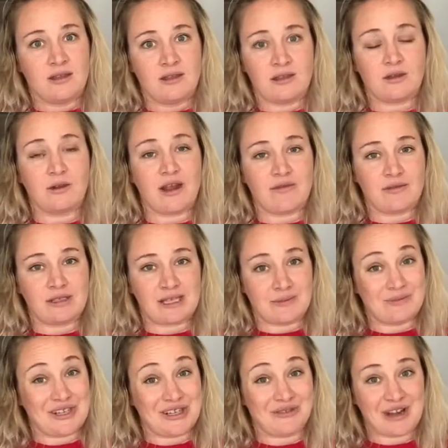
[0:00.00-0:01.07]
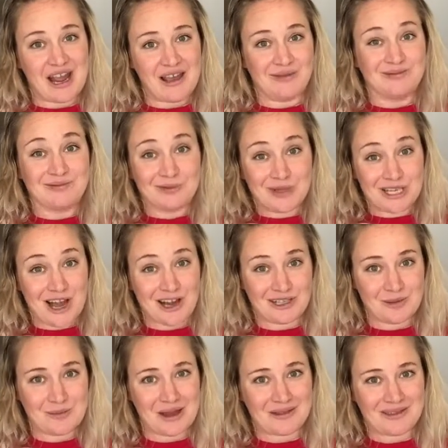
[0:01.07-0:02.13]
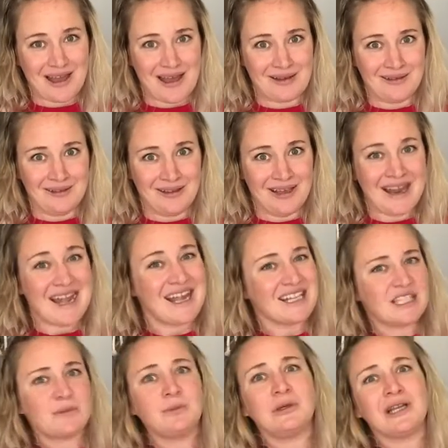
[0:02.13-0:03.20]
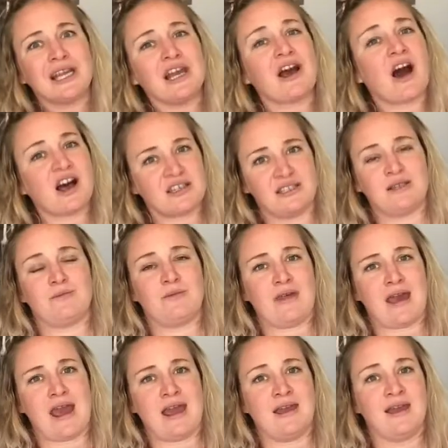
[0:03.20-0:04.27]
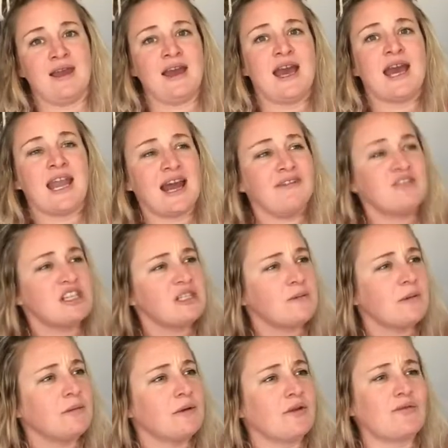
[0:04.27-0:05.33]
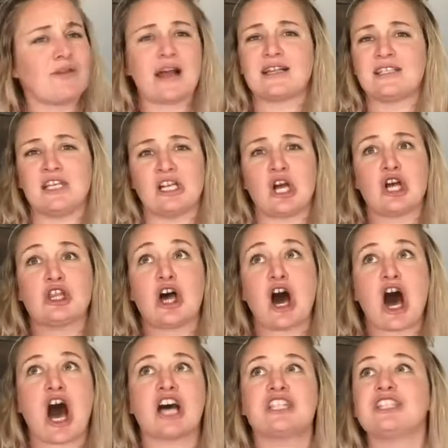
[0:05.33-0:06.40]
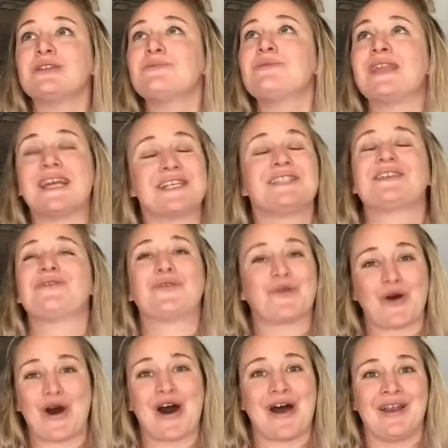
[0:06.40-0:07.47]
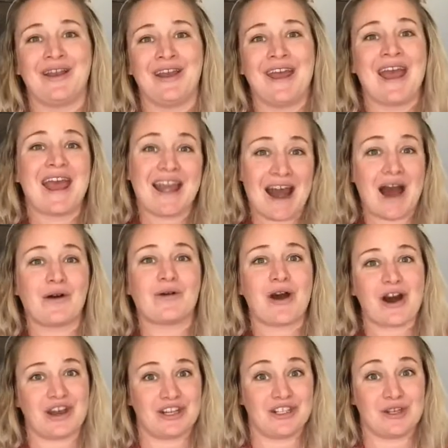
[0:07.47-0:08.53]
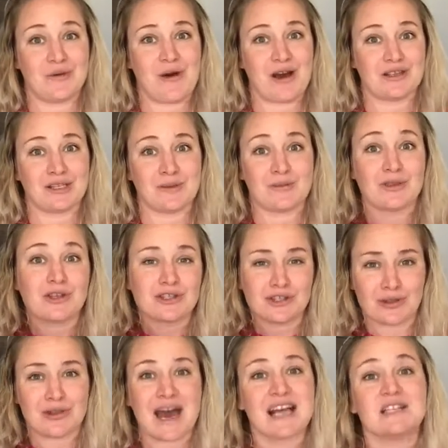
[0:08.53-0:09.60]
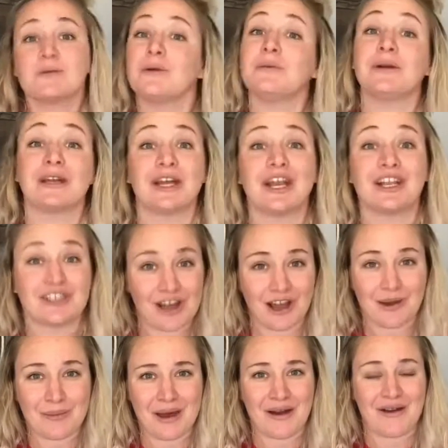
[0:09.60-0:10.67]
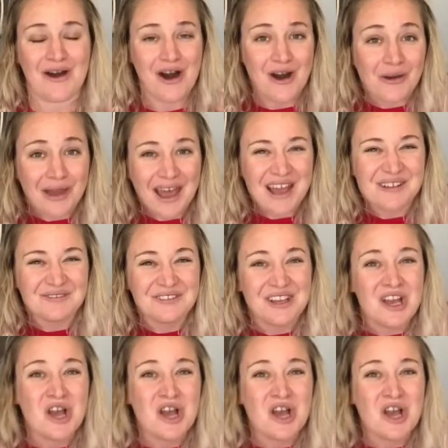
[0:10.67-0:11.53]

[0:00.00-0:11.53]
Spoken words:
the grave was empty, right? We talked about that. And it's a pretty awesome thing. And I've just been reflecting on the awesomeness of God and how God is so awesome. So that's what we're going to talk about, okay?